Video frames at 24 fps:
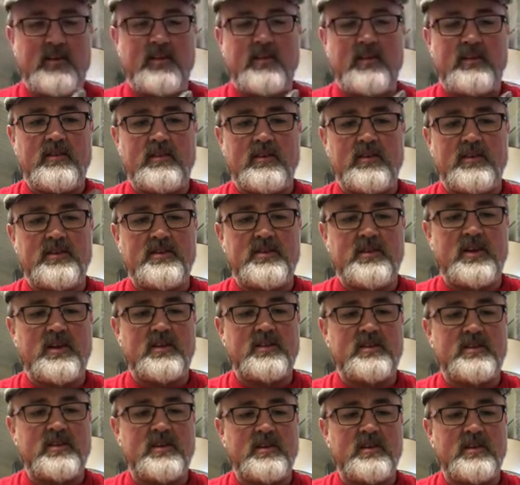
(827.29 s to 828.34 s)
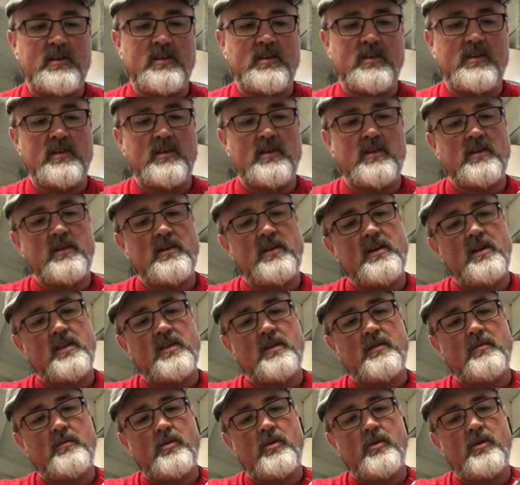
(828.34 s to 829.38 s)
these are just
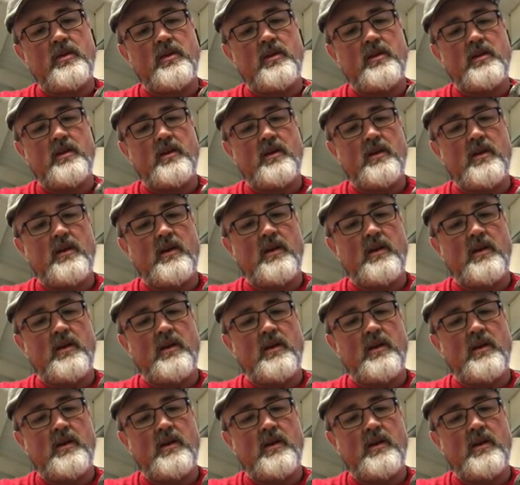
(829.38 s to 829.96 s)
nothing more than